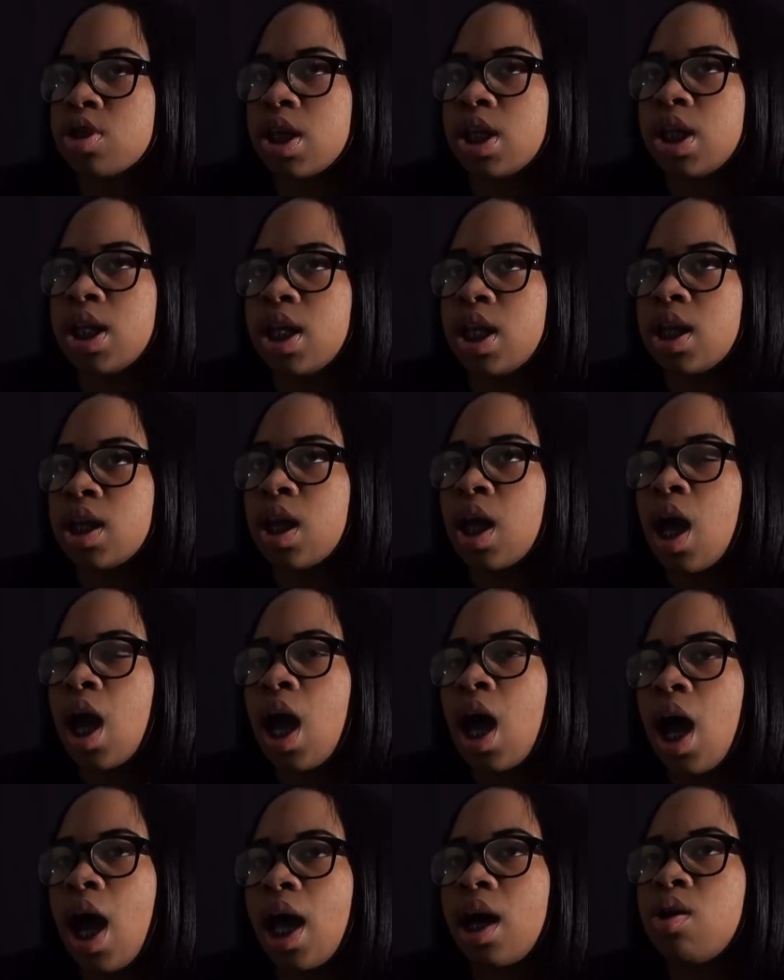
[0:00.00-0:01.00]
and then
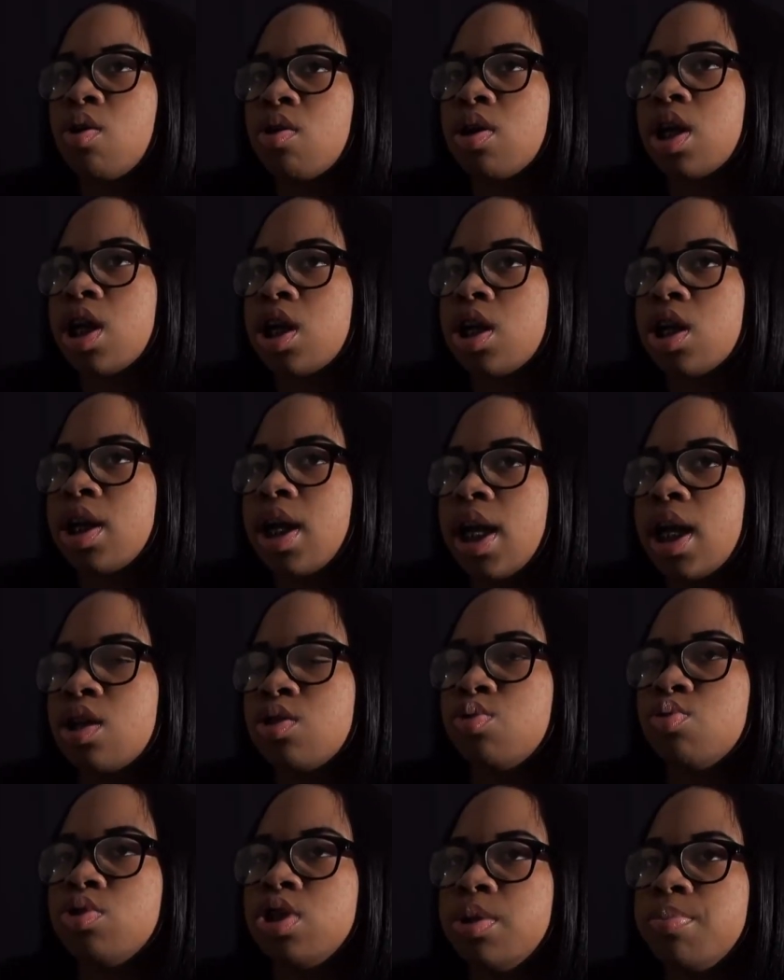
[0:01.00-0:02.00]
I go on the internet and
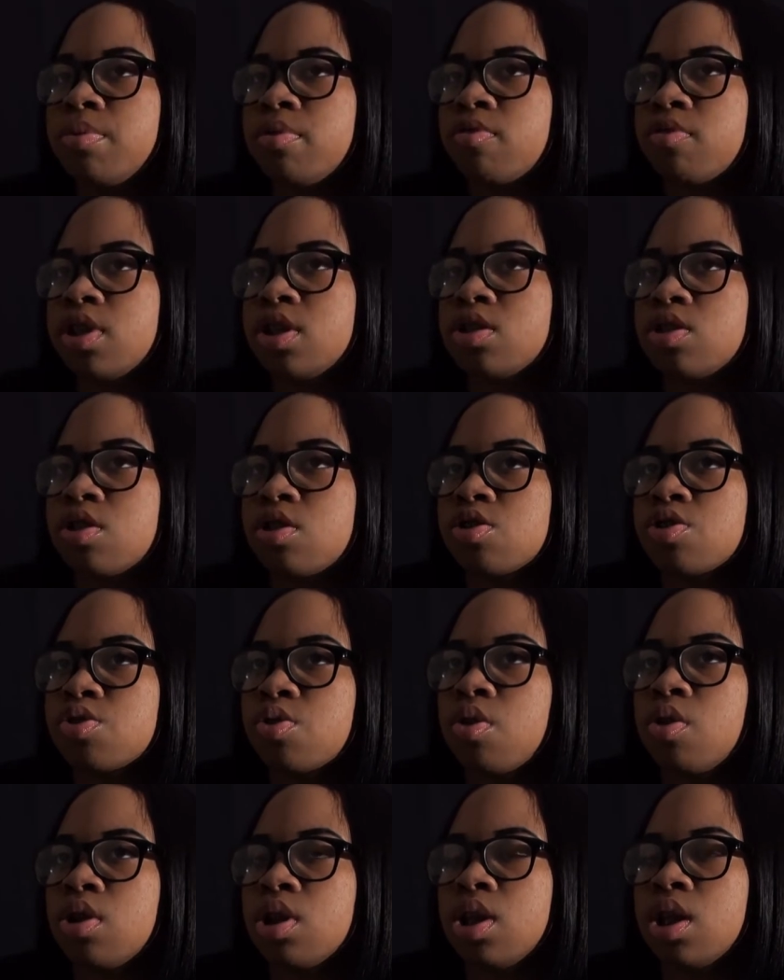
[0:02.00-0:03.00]
do deeper research
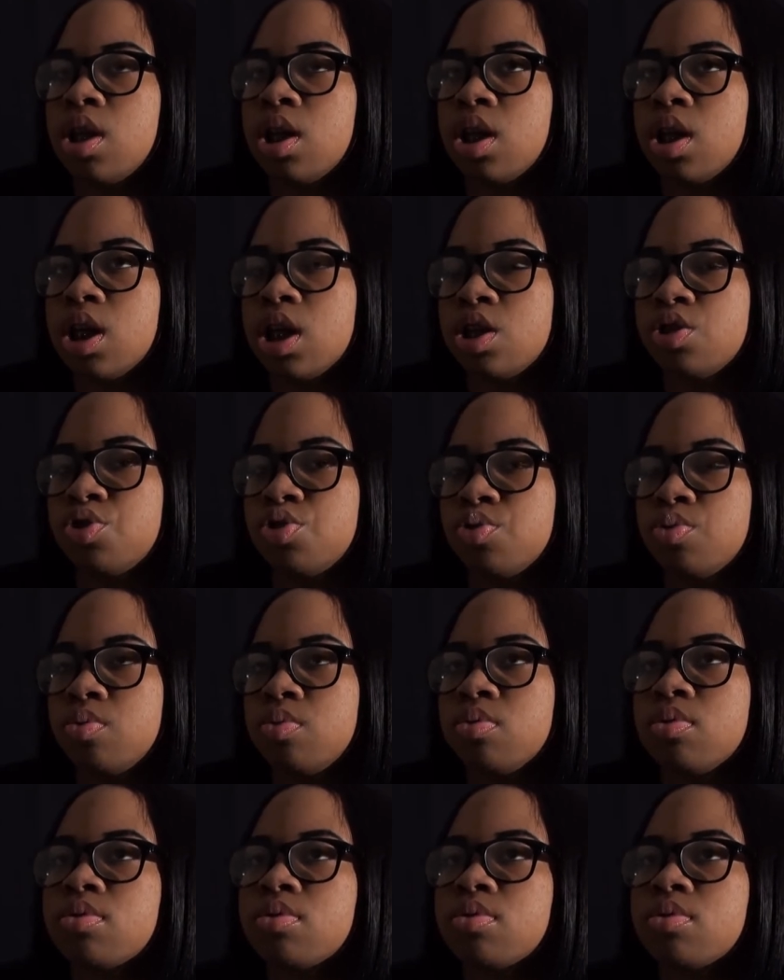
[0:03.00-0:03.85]
on the issue.